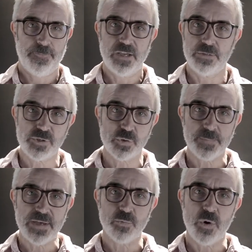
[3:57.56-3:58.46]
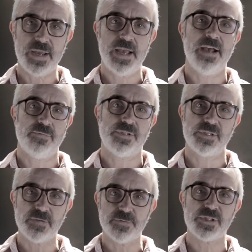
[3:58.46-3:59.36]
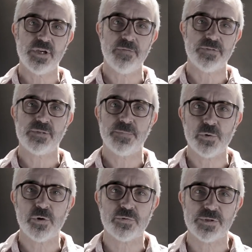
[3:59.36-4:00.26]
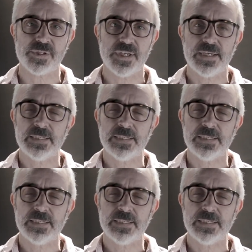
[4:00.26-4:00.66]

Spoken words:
And he was talking about the White House, the civil service, the bureaucracy.